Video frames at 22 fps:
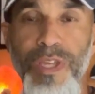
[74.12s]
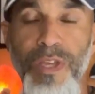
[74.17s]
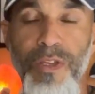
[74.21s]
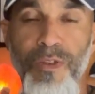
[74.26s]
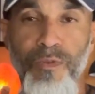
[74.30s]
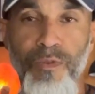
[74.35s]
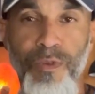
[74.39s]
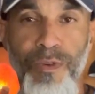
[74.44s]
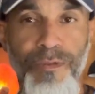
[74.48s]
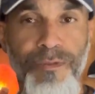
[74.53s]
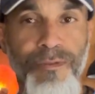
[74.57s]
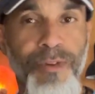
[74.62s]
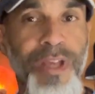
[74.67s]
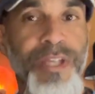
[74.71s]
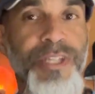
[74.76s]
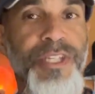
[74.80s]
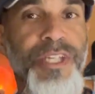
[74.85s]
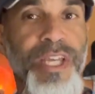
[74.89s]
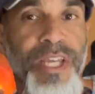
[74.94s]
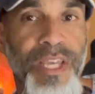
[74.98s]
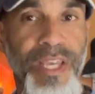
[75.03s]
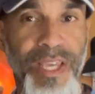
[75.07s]

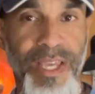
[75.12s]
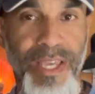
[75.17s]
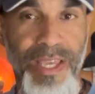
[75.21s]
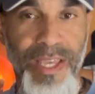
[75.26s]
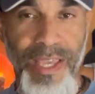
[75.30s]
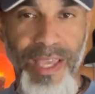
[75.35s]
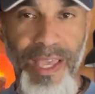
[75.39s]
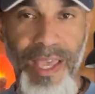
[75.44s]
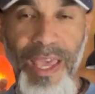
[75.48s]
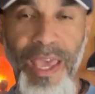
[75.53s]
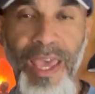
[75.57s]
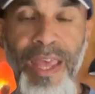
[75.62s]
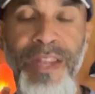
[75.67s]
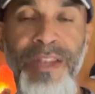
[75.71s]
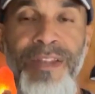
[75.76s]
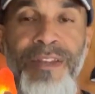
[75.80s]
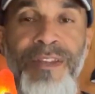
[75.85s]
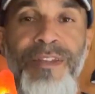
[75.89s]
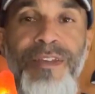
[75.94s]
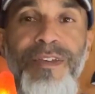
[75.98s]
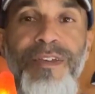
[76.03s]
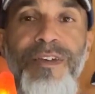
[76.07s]
refreshing
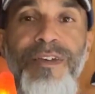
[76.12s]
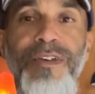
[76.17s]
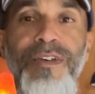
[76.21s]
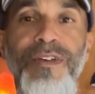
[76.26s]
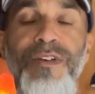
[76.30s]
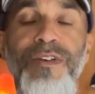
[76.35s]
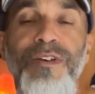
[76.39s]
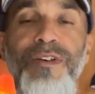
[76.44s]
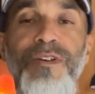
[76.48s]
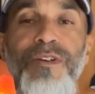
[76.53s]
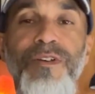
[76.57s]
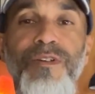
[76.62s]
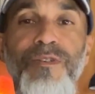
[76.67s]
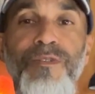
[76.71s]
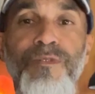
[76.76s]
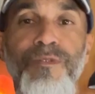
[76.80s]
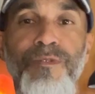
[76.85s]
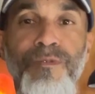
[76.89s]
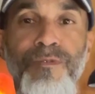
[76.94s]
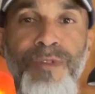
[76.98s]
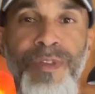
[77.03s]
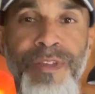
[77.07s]
and
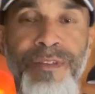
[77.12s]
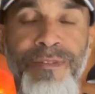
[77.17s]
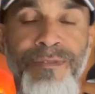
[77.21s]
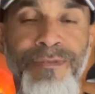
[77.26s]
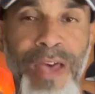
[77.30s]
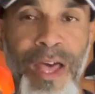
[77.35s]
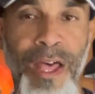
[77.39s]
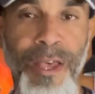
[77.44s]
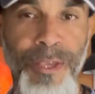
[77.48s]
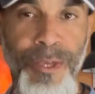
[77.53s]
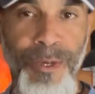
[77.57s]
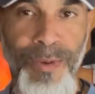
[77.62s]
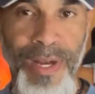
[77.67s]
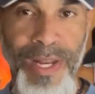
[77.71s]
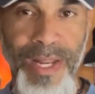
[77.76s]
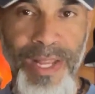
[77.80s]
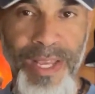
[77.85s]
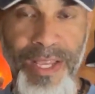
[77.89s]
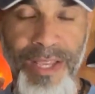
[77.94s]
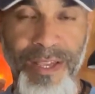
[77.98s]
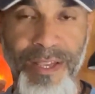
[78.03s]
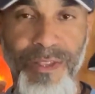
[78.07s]

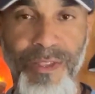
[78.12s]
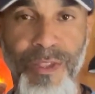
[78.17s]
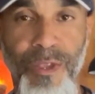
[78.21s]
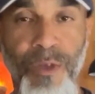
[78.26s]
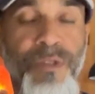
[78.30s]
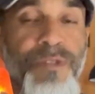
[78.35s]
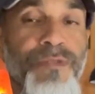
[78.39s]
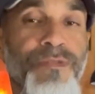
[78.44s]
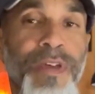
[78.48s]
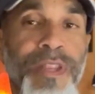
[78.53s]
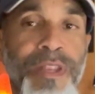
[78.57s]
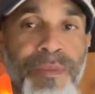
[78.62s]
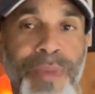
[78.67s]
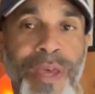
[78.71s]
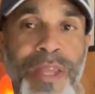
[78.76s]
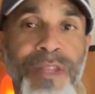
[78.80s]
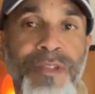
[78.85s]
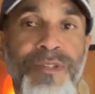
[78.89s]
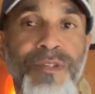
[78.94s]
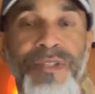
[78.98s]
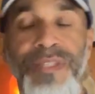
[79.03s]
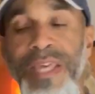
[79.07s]
reevaluating those
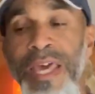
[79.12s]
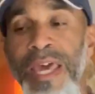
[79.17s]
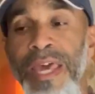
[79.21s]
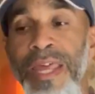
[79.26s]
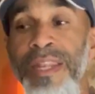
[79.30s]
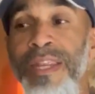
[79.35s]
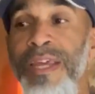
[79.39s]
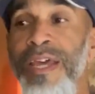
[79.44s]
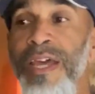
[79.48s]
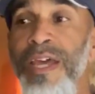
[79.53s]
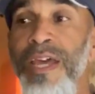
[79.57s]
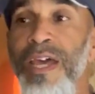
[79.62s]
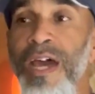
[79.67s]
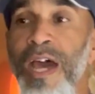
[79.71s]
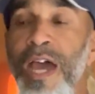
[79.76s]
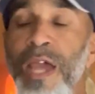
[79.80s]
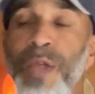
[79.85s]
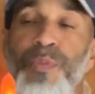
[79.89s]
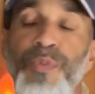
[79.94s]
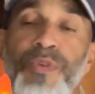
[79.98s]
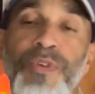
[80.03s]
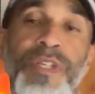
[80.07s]
fundamentals, and I
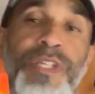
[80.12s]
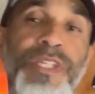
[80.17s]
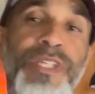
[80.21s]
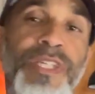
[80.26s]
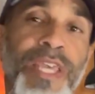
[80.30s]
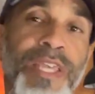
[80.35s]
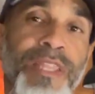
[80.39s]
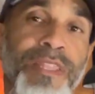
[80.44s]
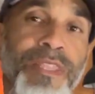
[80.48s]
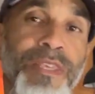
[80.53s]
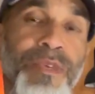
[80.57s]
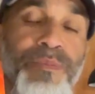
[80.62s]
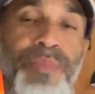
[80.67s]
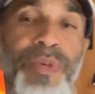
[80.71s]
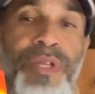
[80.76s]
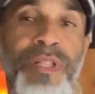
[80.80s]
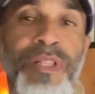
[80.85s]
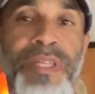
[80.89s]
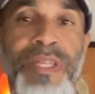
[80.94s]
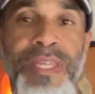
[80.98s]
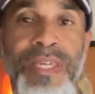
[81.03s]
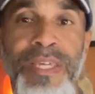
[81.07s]
appreciate the
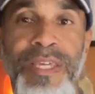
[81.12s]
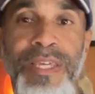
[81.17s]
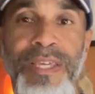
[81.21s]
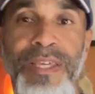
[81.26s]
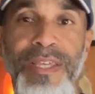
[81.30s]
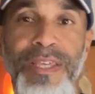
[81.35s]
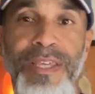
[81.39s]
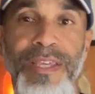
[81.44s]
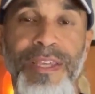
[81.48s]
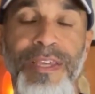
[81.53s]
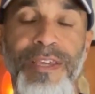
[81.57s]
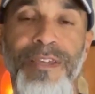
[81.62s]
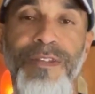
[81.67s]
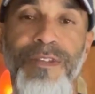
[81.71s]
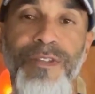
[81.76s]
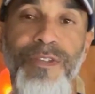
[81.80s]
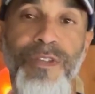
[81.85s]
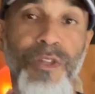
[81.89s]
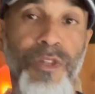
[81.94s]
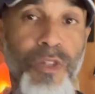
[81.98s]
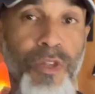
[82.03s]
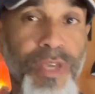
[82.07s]
ability
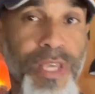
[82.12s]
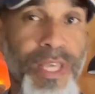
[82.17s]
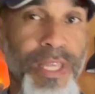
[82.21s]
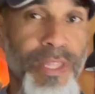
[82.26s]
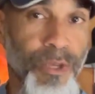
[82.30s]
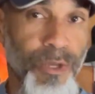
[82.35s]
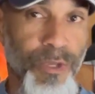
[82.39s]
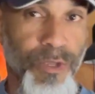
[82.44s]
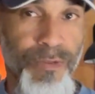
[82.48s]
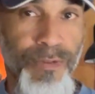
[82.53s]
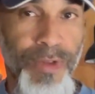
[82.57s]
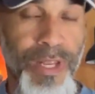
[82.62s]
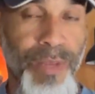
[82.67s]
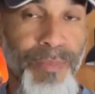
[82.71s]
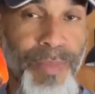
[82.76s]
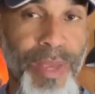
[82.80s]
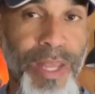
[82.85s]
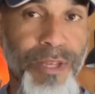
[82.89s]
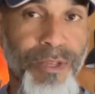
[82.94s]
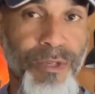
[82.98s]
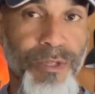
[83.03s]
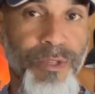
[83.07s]
to look at those
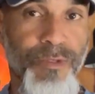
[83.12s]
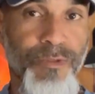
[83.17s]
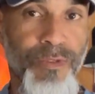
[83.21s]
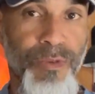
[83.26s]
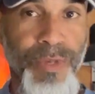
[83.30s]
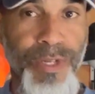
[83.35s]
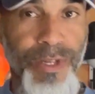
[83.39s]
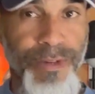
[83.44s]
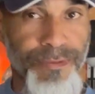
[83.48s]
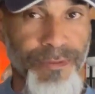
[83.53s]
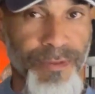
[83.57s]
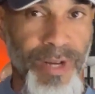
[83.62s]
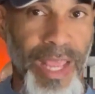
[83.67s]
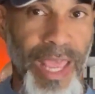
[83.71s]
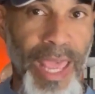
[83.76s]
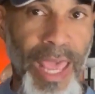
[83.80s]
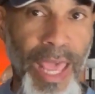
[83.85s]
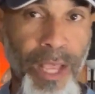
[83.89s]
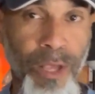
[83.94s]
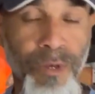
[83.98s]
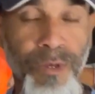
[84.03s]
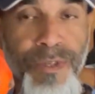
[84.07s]
fundamentals from different
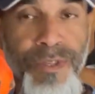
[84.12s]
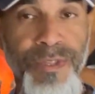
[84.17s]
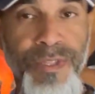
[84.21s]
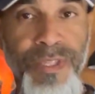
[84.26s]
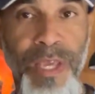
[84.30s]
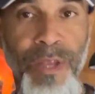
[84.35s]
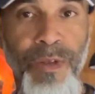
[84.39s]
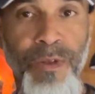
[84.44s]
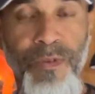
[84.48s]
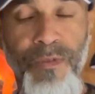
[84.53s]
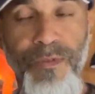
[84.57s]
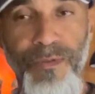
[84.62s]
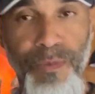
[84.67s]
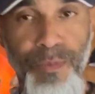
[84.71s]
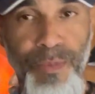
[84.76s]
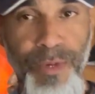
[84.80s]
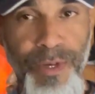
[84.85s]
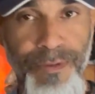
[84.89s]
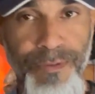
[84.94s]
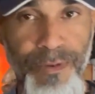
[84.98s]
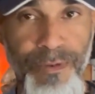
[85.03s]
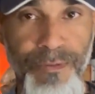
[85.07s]
angles and from
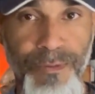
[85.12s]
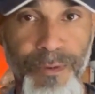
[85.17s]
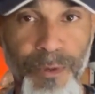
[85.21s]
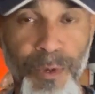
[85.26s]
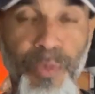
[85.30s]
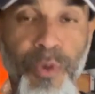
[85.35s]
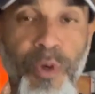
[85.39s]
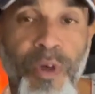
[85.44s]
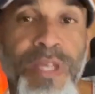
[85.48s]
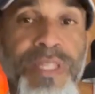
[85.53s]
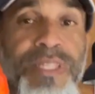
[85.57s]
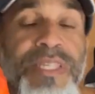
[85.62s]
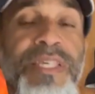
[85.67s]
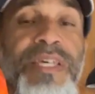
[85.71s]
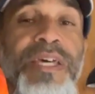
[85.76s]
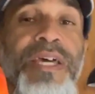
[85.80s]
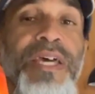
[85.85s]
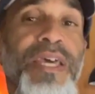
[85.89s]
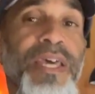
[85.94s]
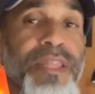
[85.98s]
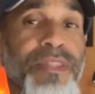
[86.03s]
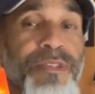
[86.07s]
different viewpoints.
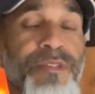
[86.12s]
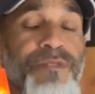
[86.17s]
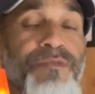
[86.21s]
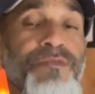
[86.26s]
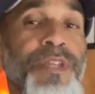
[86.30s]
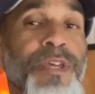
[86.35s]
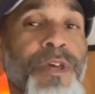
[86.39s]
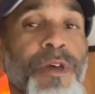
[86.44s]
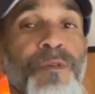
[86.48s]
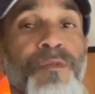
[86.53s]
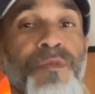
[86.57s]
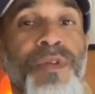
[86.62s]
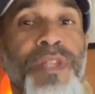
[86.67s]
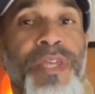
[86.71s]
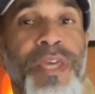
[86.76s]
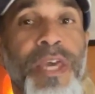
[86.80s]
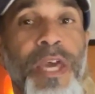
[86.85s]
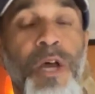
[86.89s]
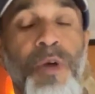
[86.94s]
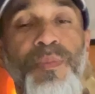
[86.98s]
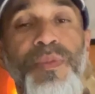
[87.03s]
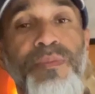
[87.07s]
And this video really
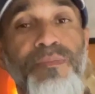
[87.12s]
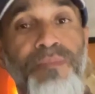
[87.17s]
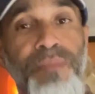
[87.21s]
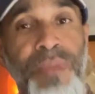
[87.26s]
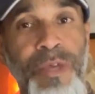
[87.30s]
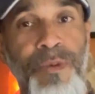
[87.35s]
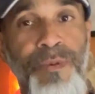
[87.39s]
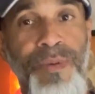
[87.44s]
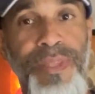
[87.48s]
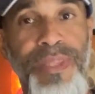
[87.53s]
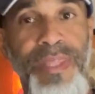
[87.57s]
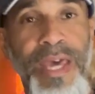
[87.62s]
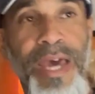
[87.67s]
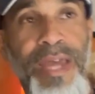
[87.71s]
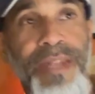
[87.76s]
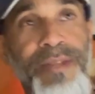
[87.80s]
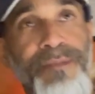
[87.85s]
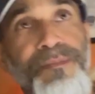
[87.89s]
helped me with that.